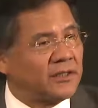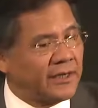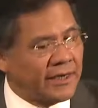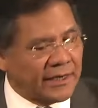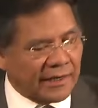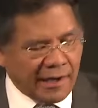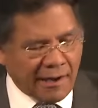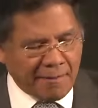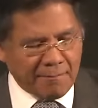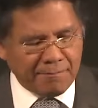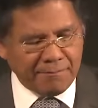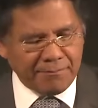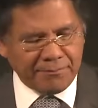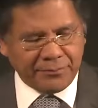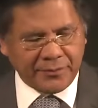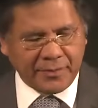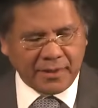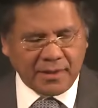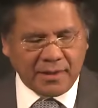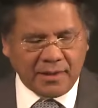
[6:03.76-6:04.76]
income
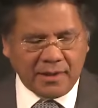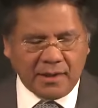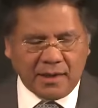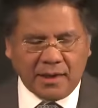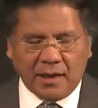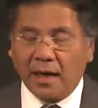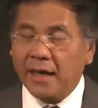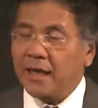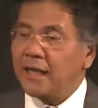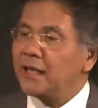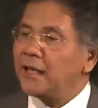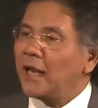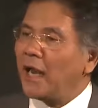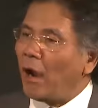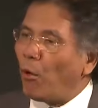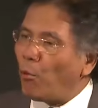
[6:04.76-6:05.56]
in